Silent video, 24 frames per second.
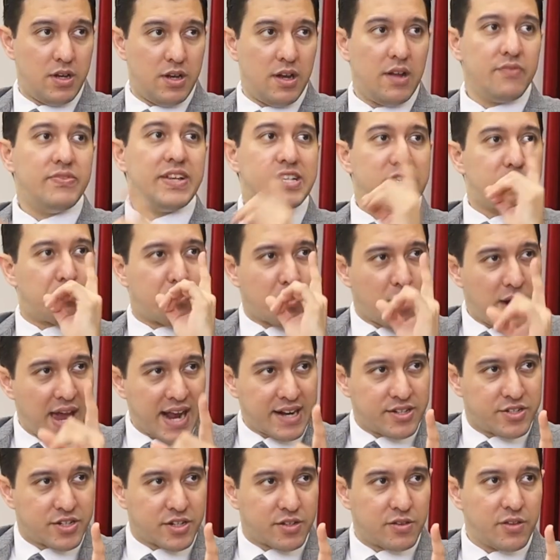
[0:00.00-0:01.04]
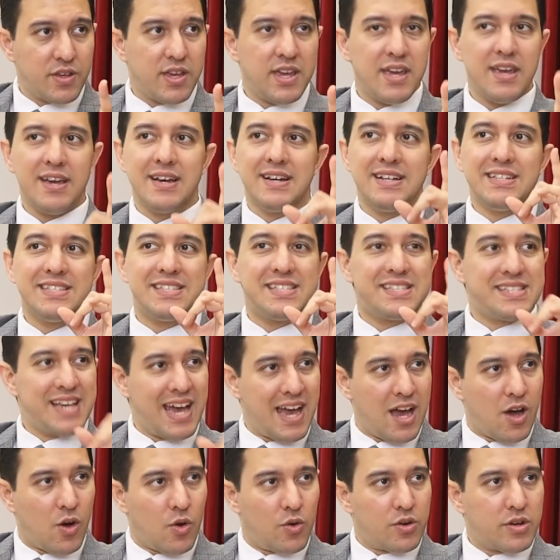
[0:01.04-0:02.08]
That's practically
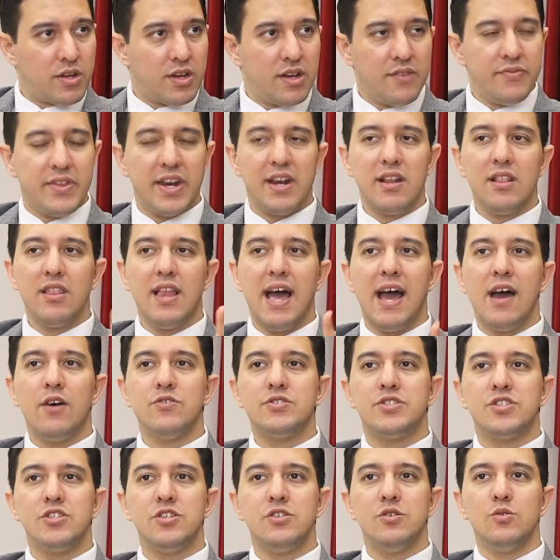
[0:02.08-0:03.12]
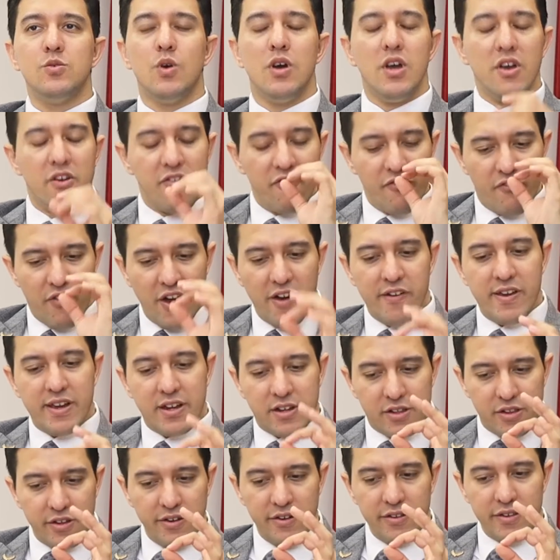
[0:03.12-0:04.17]
sound, that allows you very
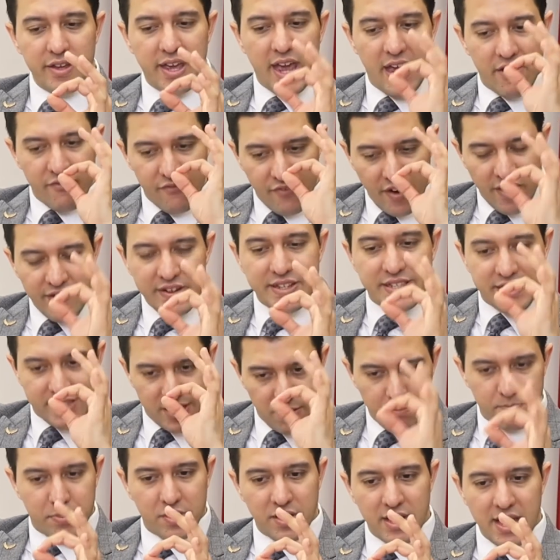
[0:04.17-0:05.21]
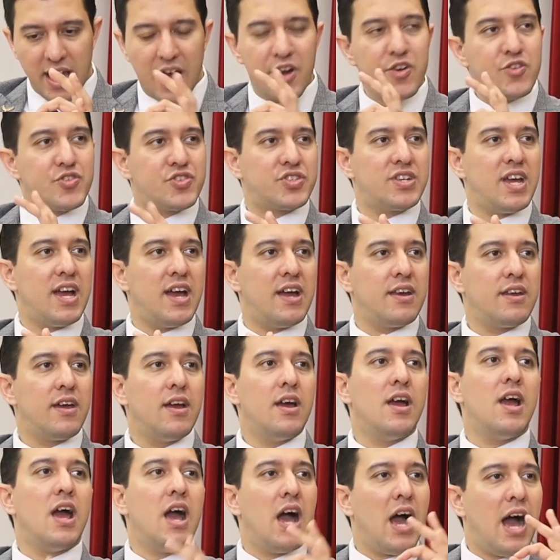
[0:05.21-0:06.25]
clearly and very simply understand
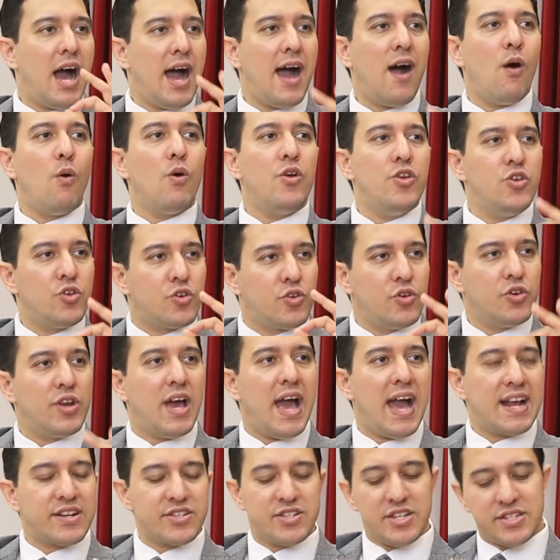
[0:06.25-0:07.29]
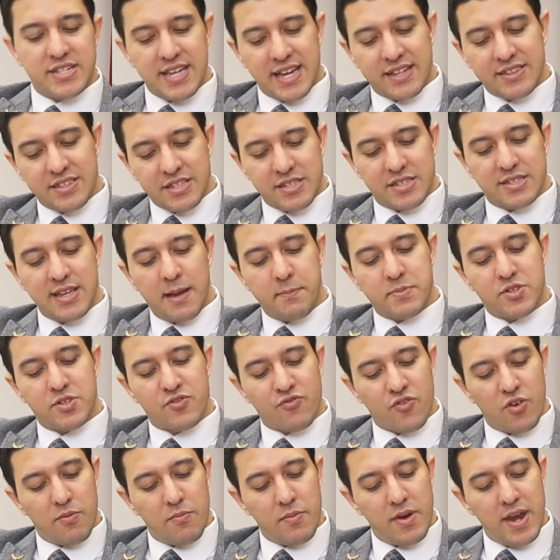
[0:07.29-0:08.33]
how are you going to actually take the steps
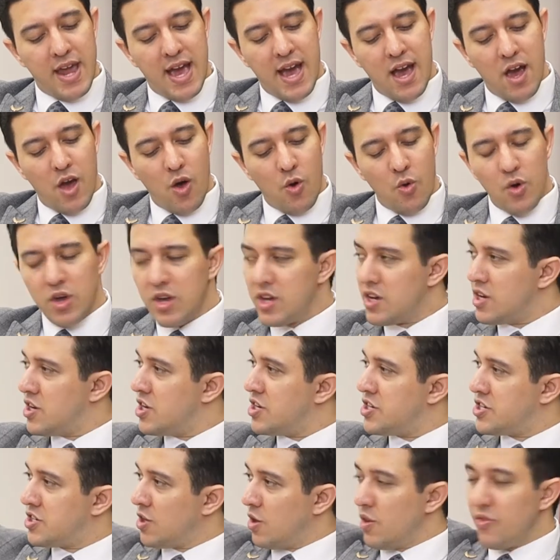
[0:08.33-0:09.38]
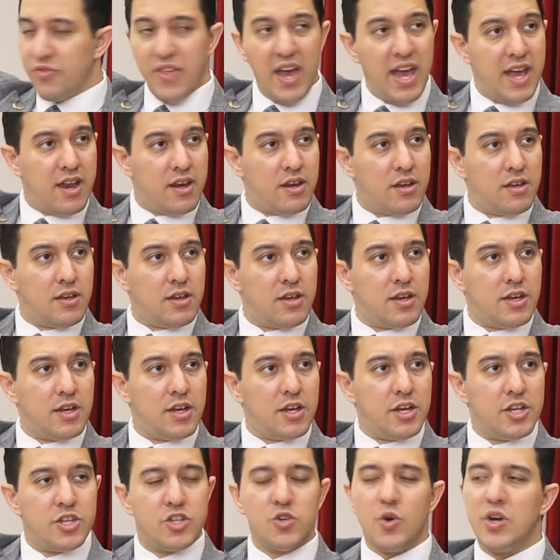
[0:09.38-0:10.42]
from now till then
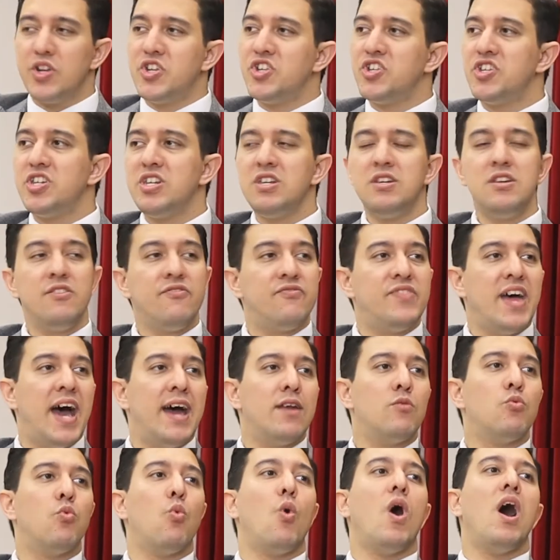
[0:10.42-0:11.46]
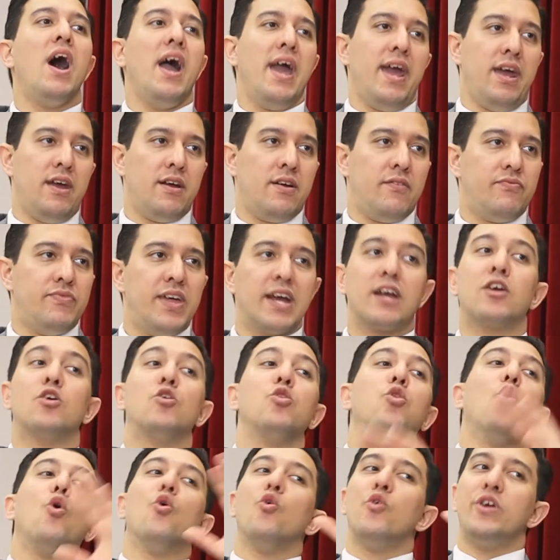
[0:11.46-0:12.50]
to achieve that why, that
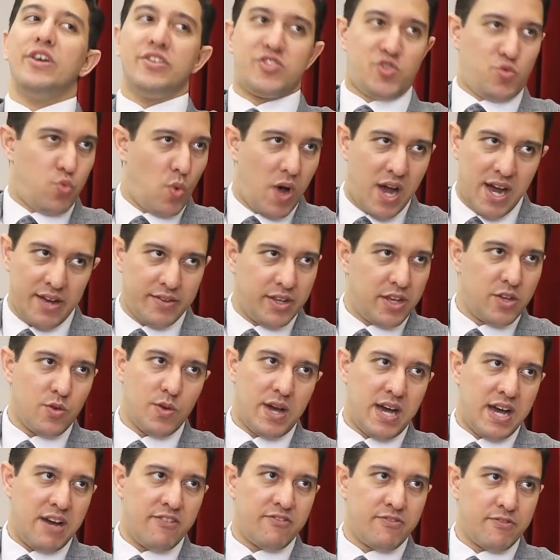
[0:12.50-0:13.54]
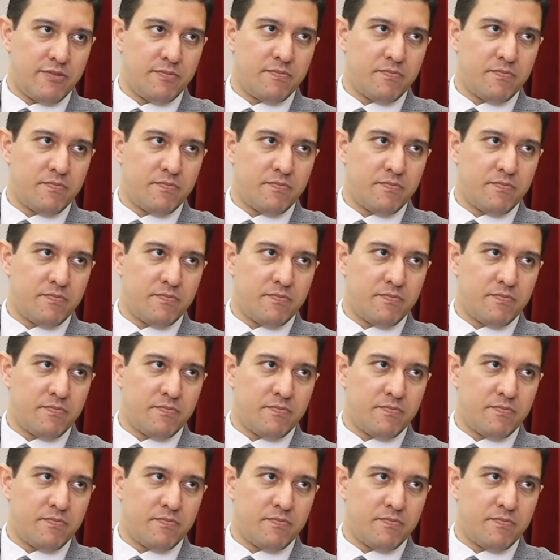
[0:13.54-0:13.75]
glorious why that you have.